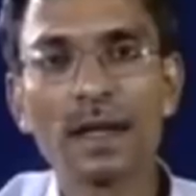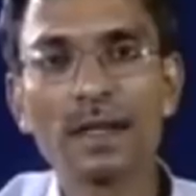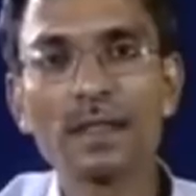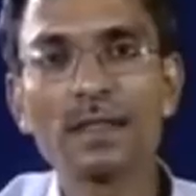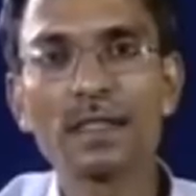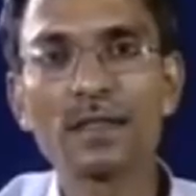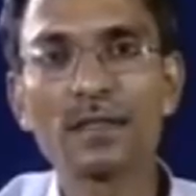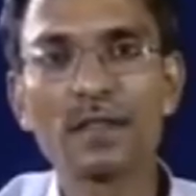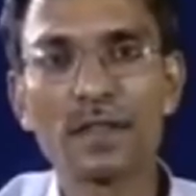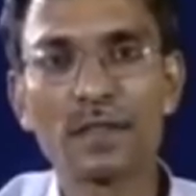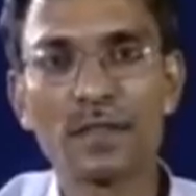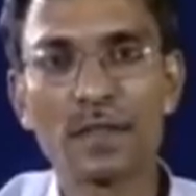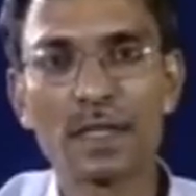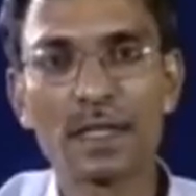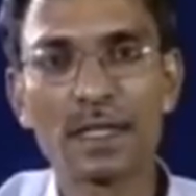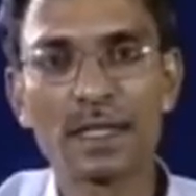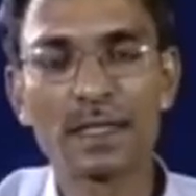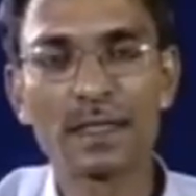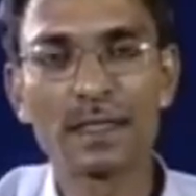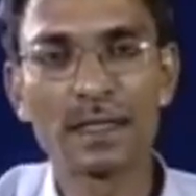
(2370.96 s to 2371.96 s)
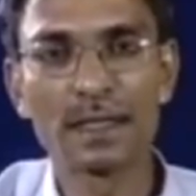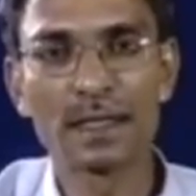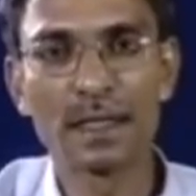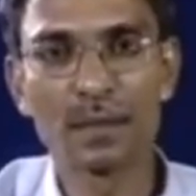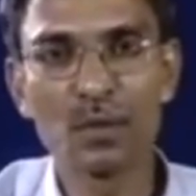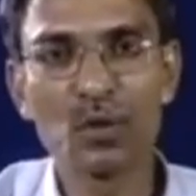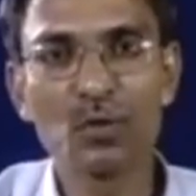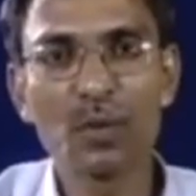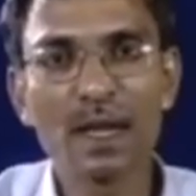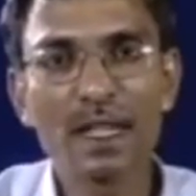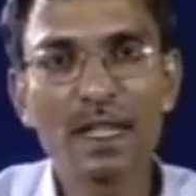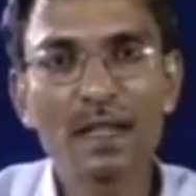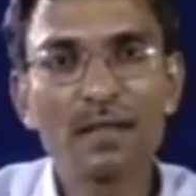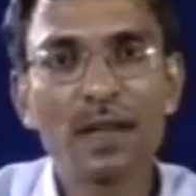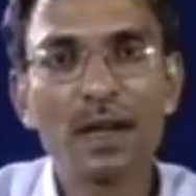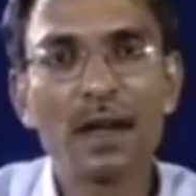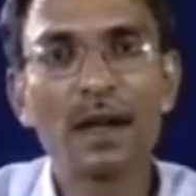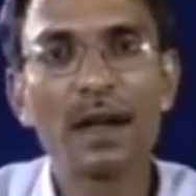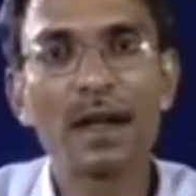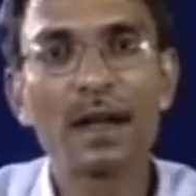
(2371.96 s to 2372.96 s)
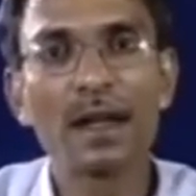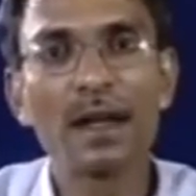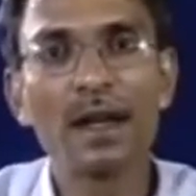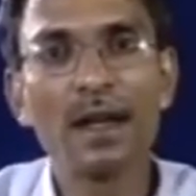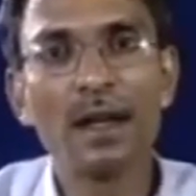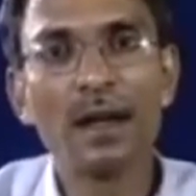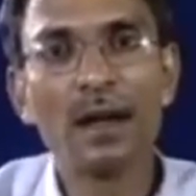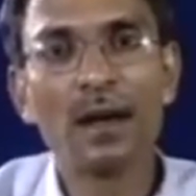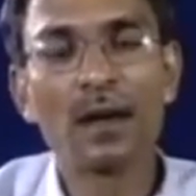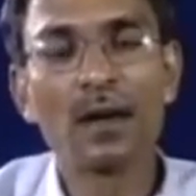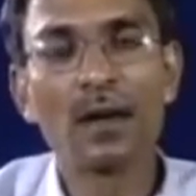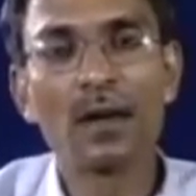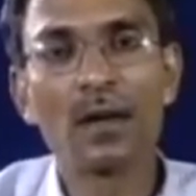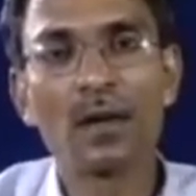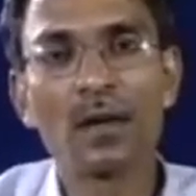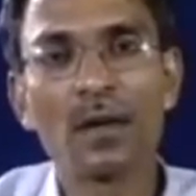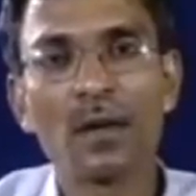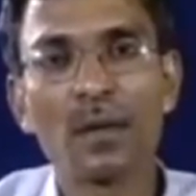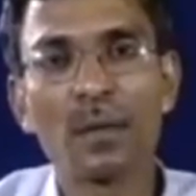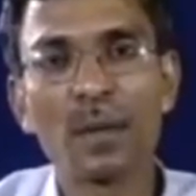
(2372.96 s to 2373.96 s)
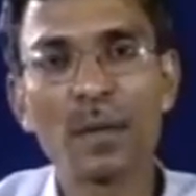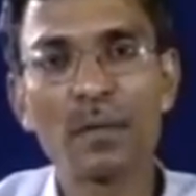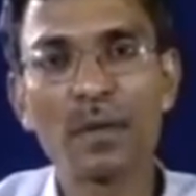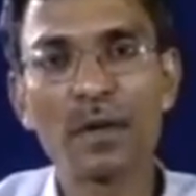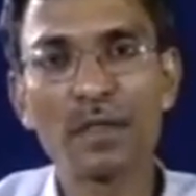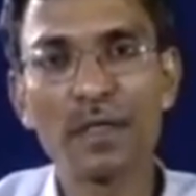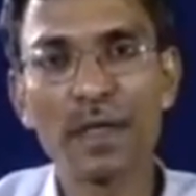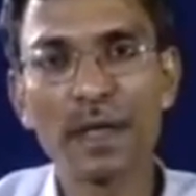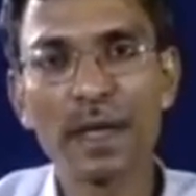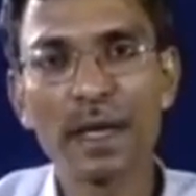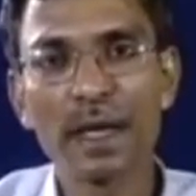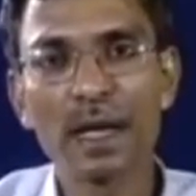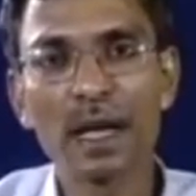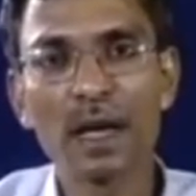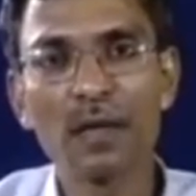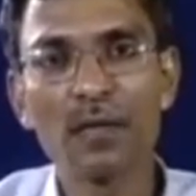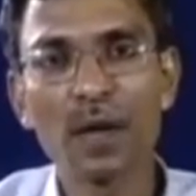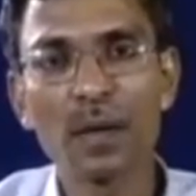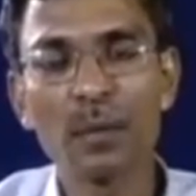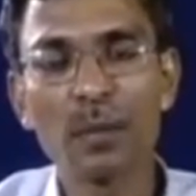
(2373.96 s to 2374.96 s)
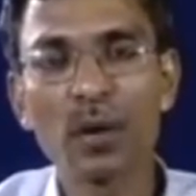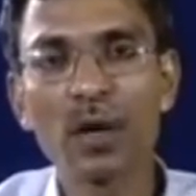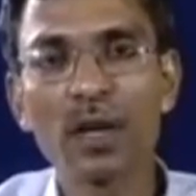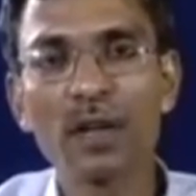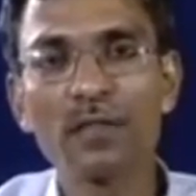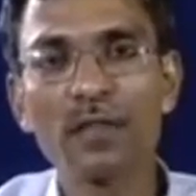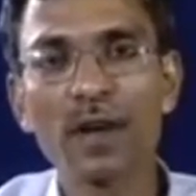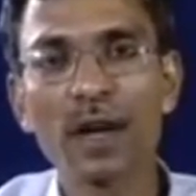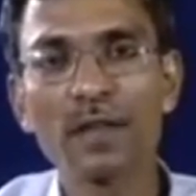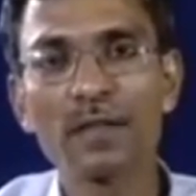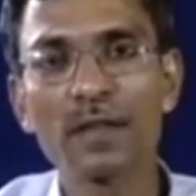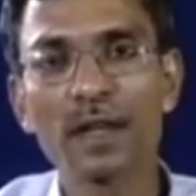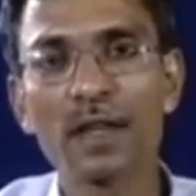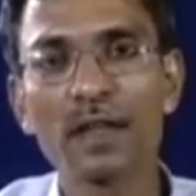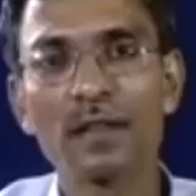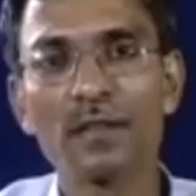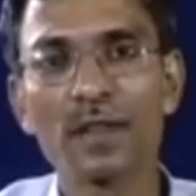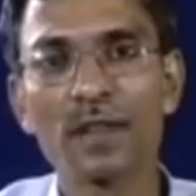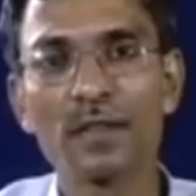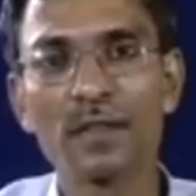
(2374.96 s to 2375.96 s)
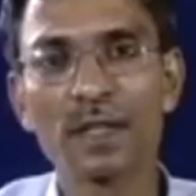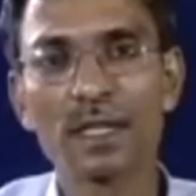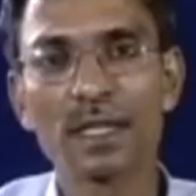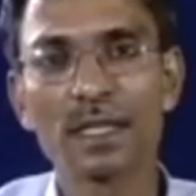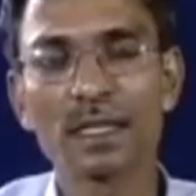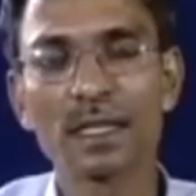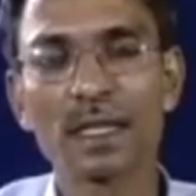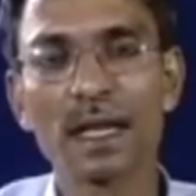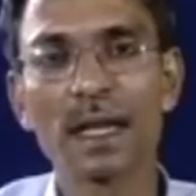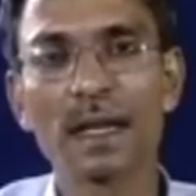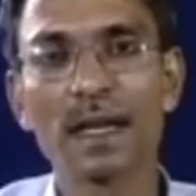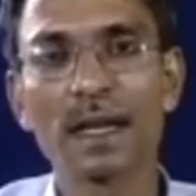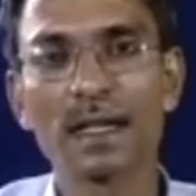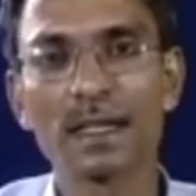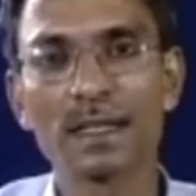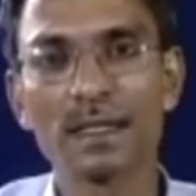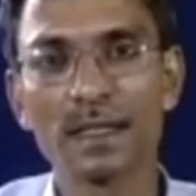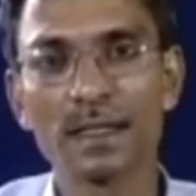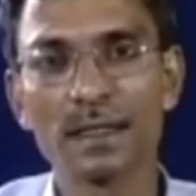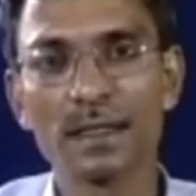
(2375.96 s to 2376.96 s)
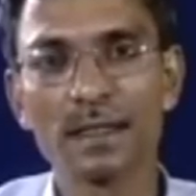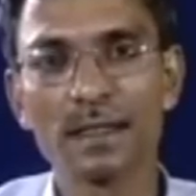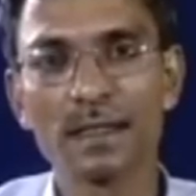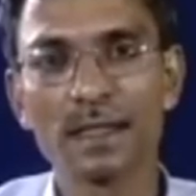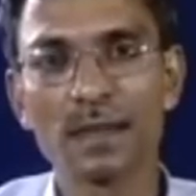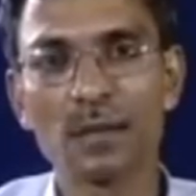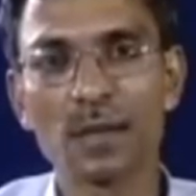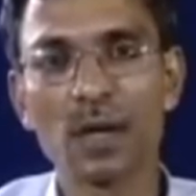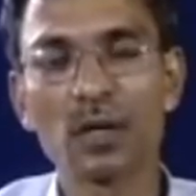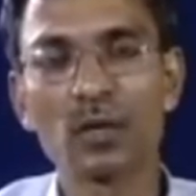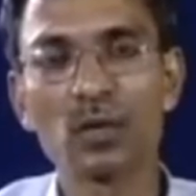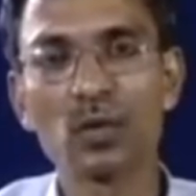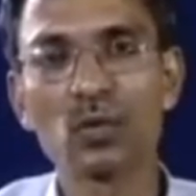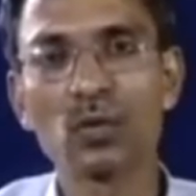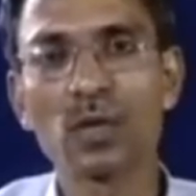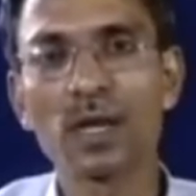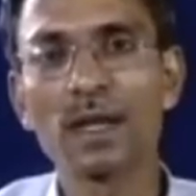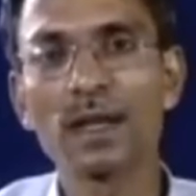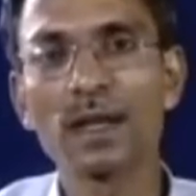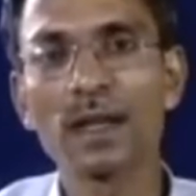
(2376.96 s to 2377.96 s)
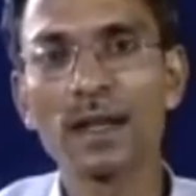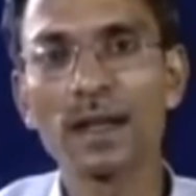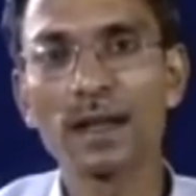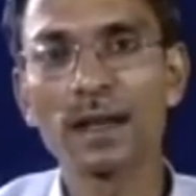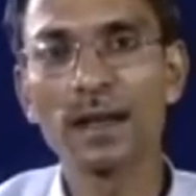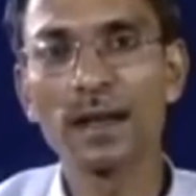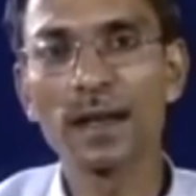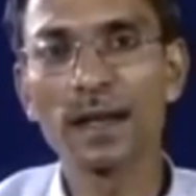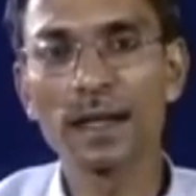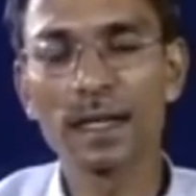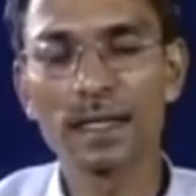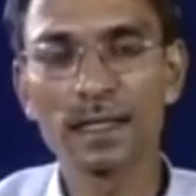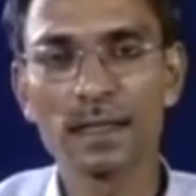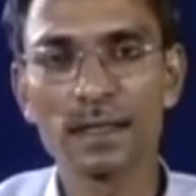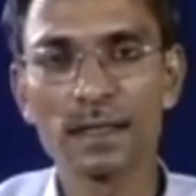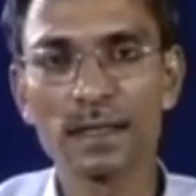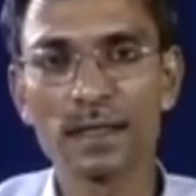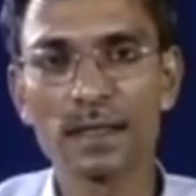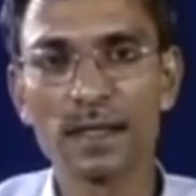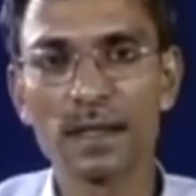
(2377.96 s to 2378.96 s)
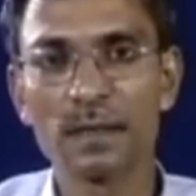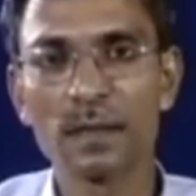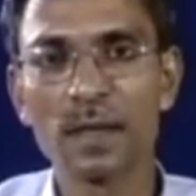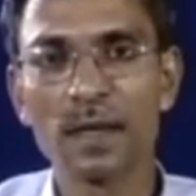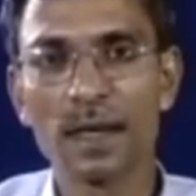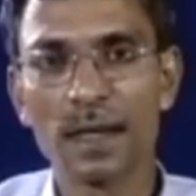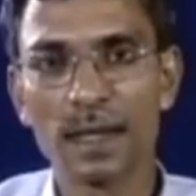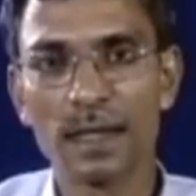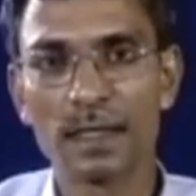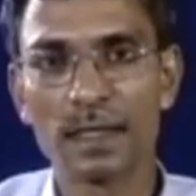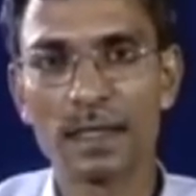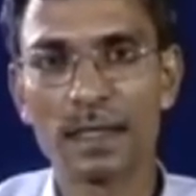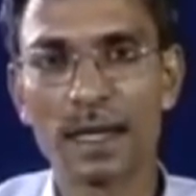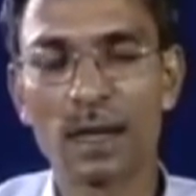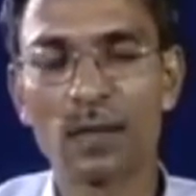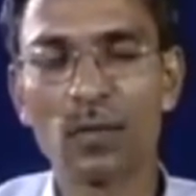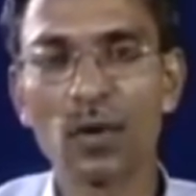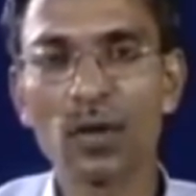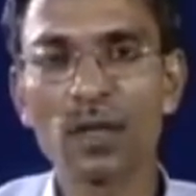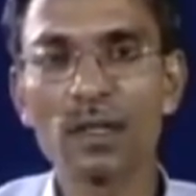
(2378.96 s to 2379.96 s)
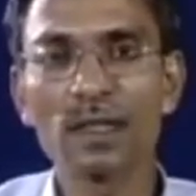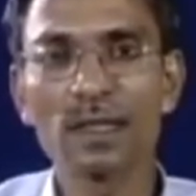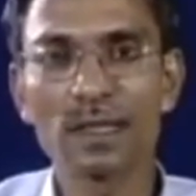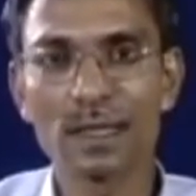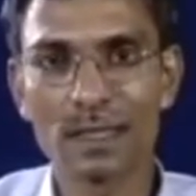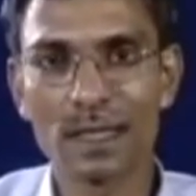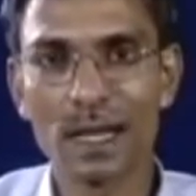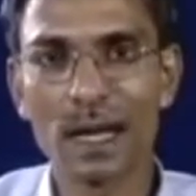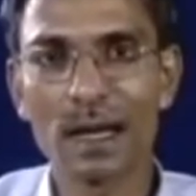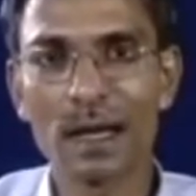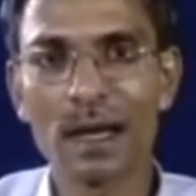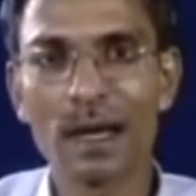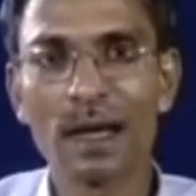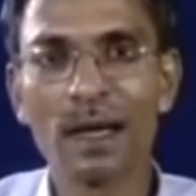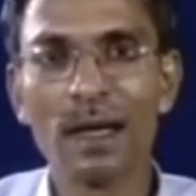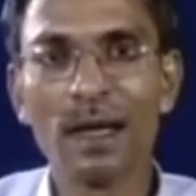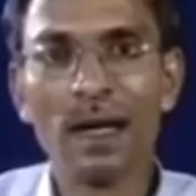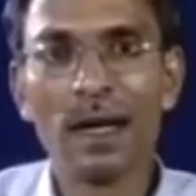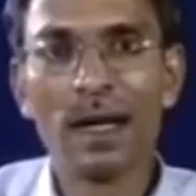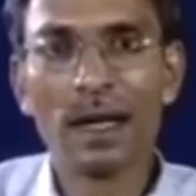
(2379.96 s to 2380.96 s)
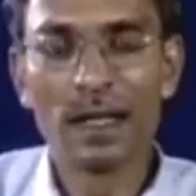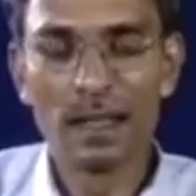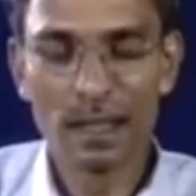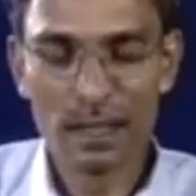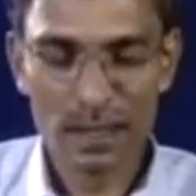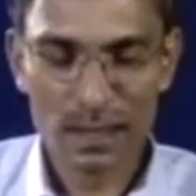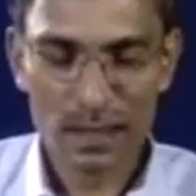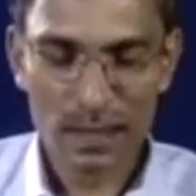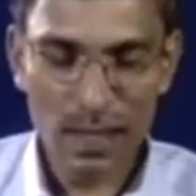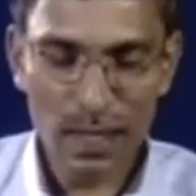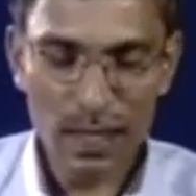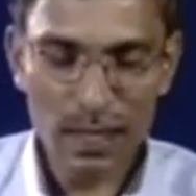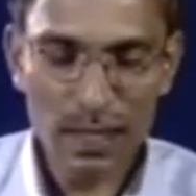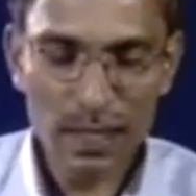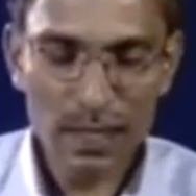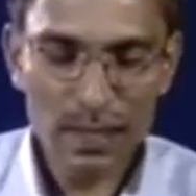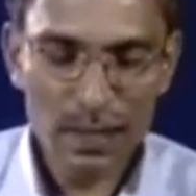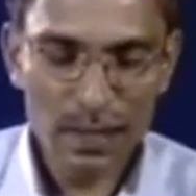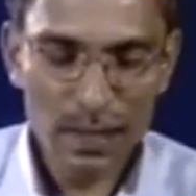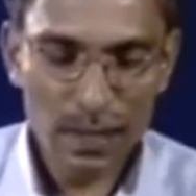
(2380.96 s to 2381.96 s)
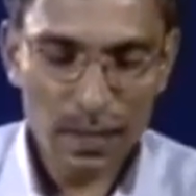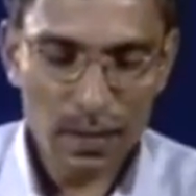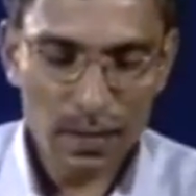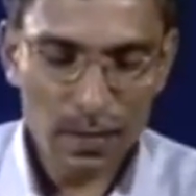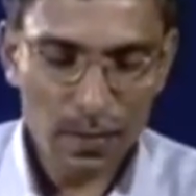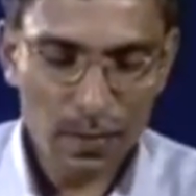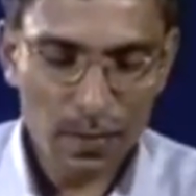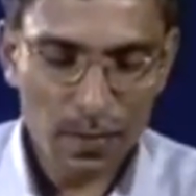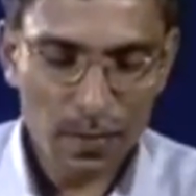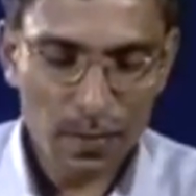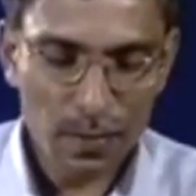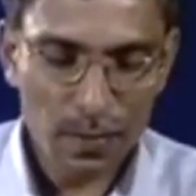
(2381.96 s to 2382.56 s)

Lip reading: tons of refrigeration system. You might have heard people saying 1.5 ton of refrigeration air conditioning system or 2 ton air conditioning system, etc. What is this ton? This ton is a